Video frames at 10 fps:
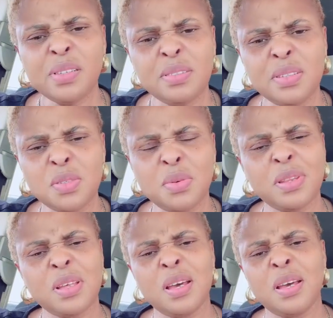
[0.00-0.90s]
This
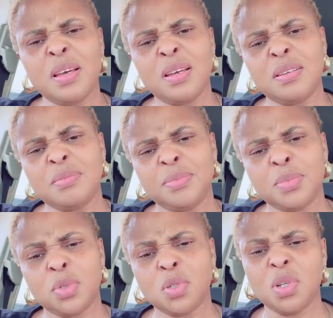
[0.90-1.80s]
one,
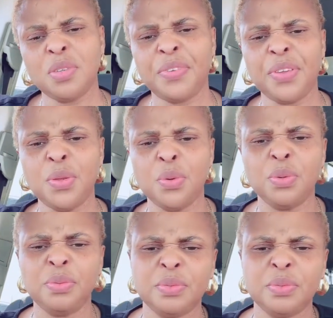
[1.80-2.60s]
short video.